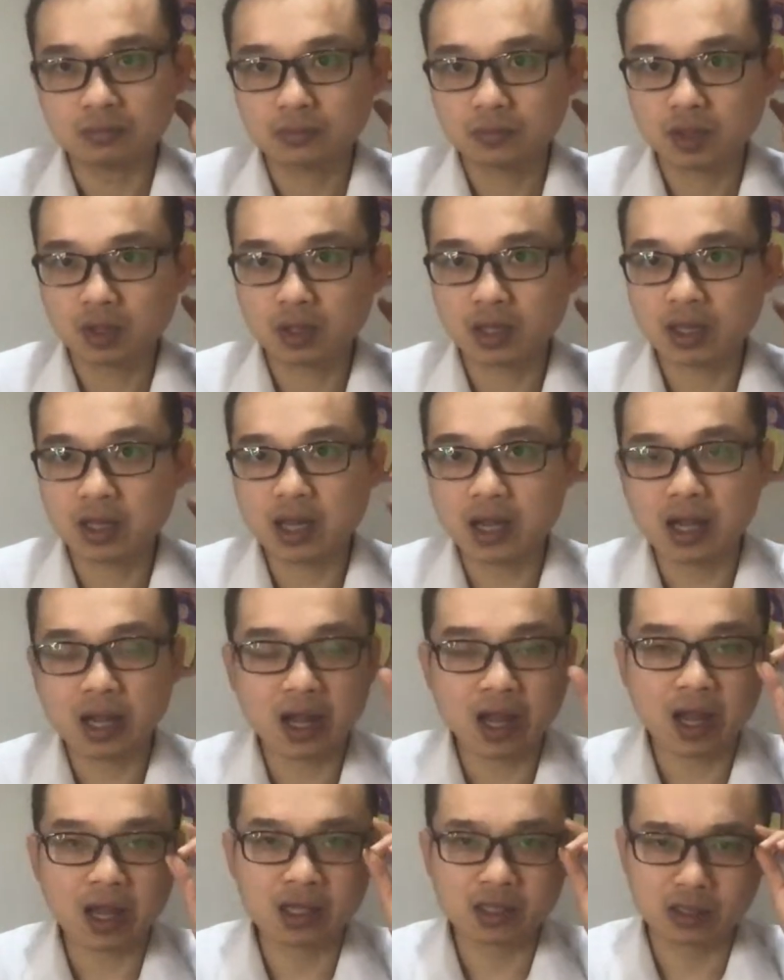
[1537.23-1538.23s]
Okay.
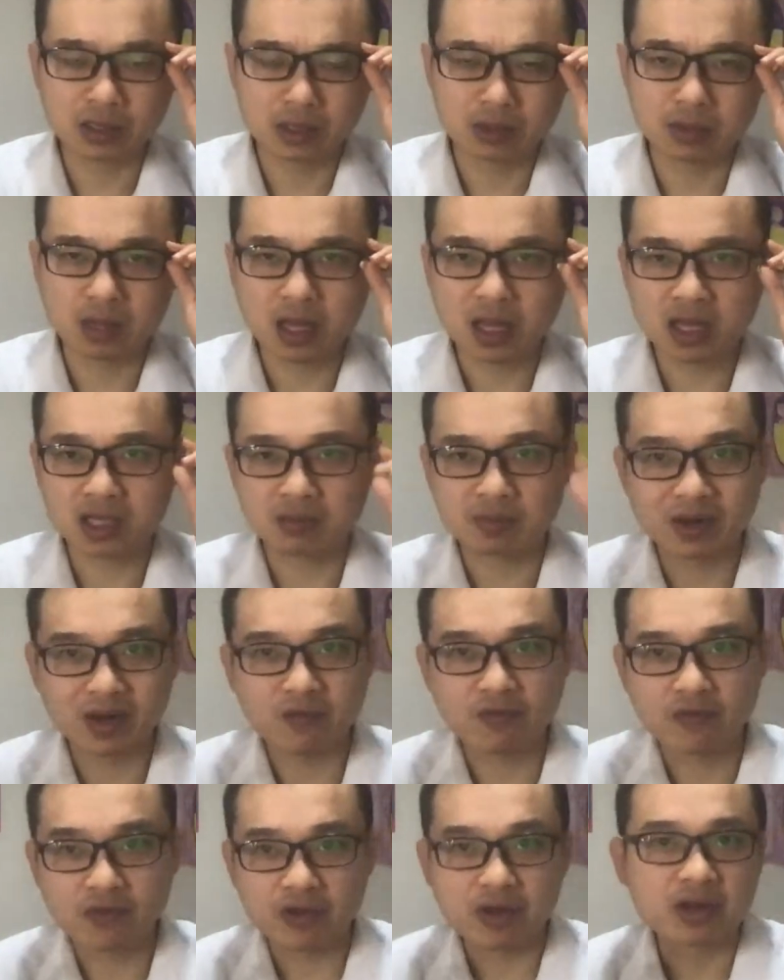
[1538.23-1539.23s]
I
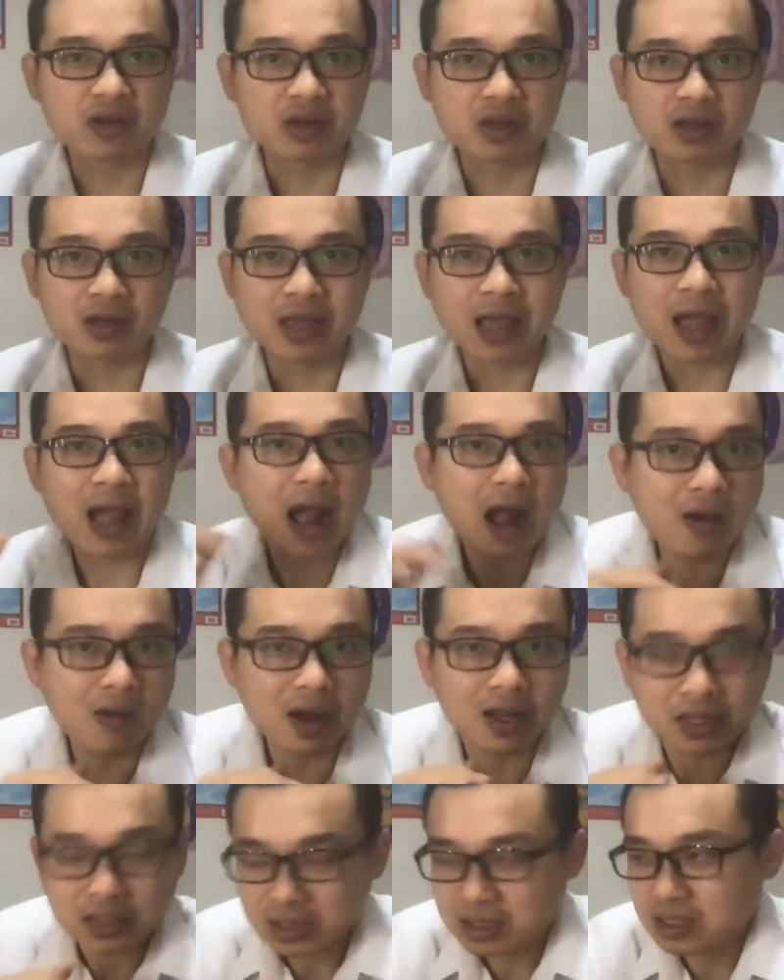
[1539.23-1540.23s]
explained very clearly how
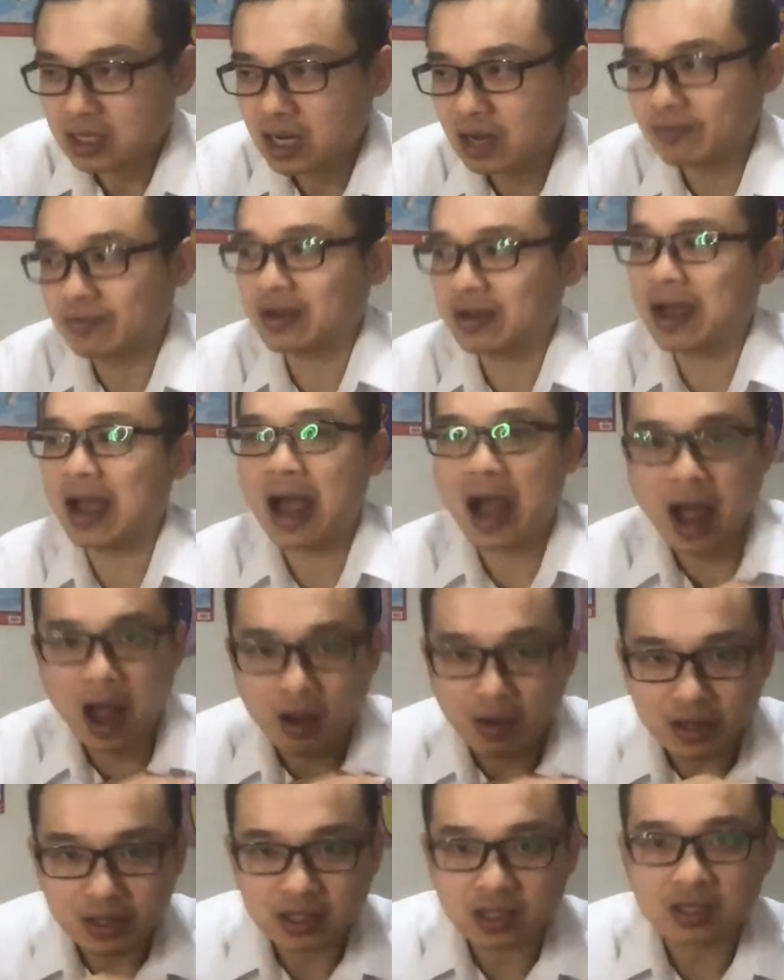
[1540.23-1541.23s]
I discovered,
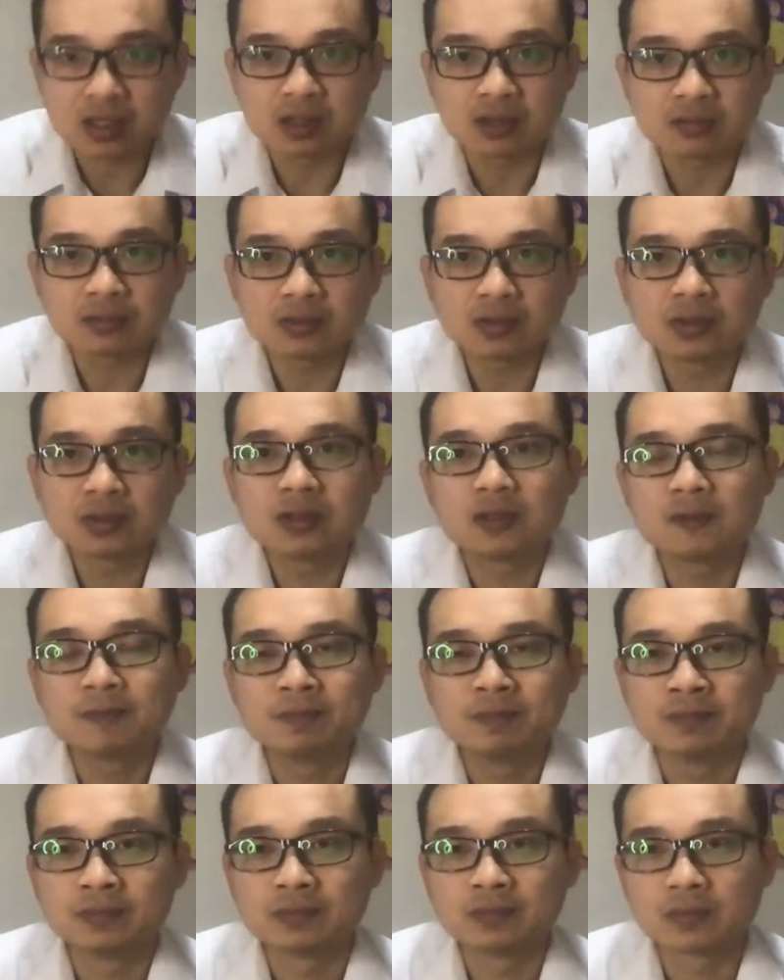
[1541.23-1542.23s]
how I did it
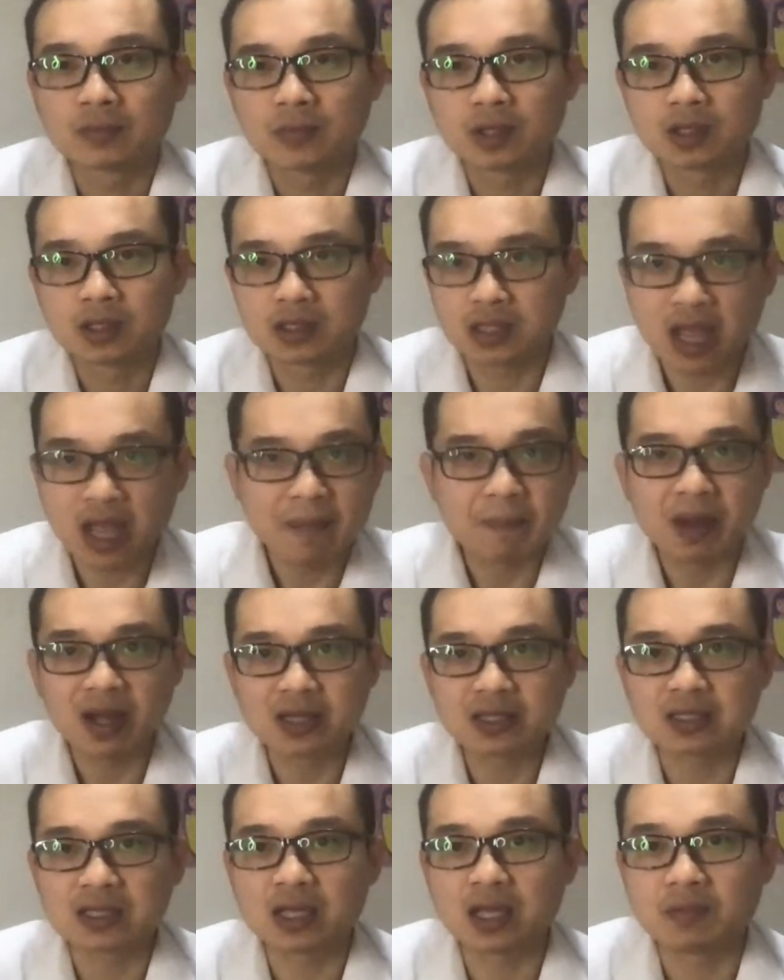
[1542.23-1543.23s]
step by
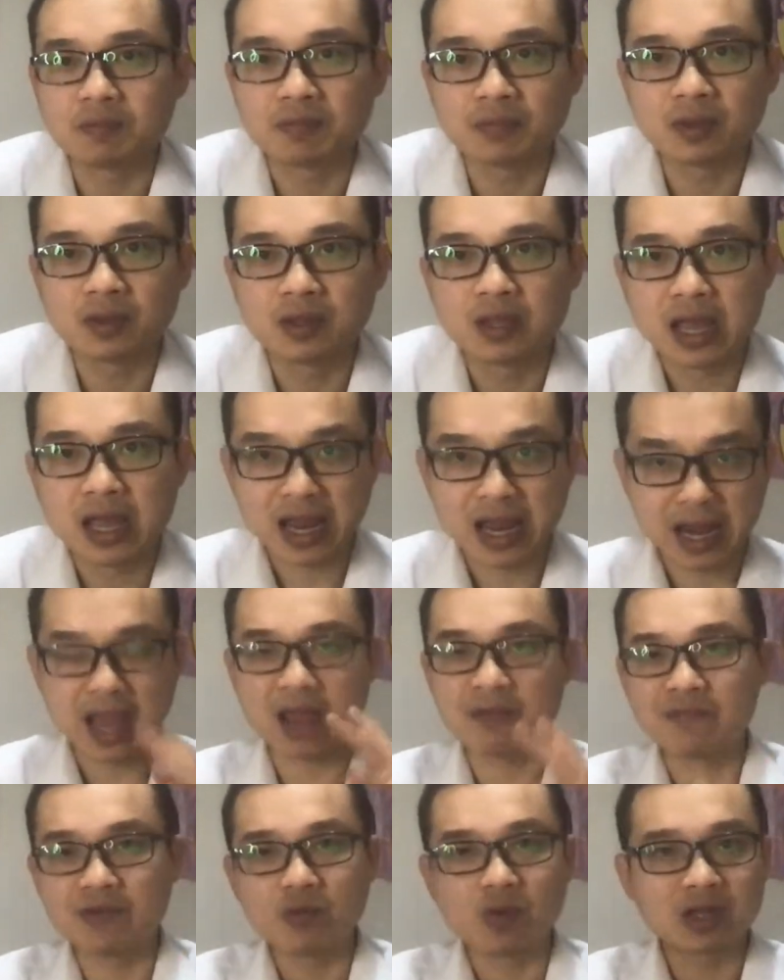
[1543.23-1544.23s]
step, and
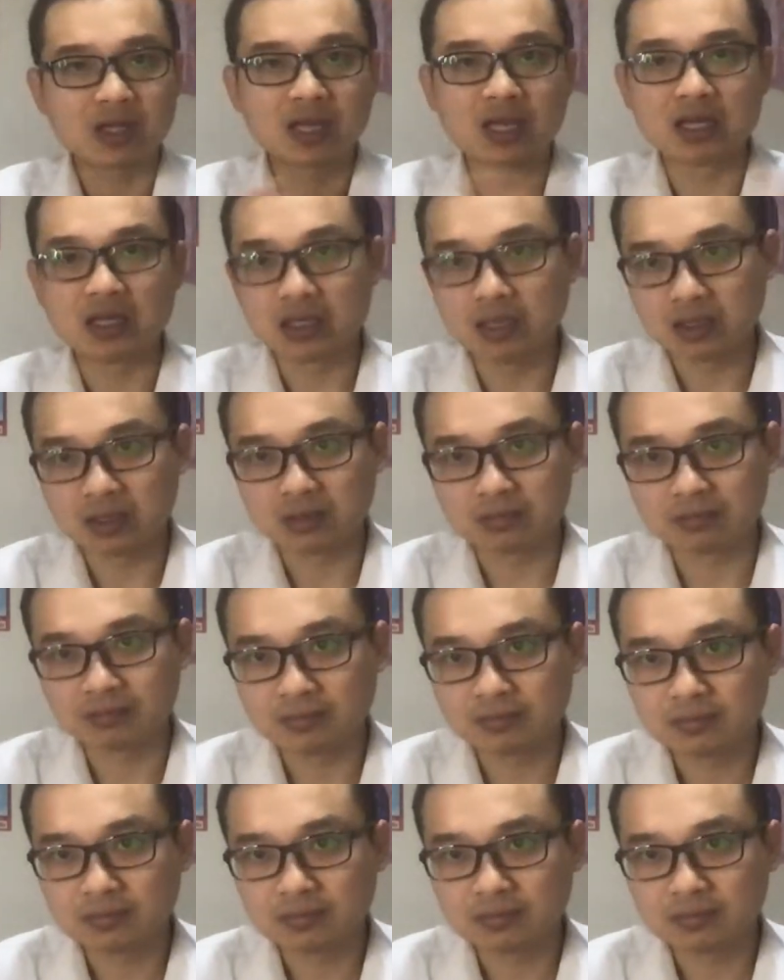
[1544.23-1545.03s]
everyone can learn.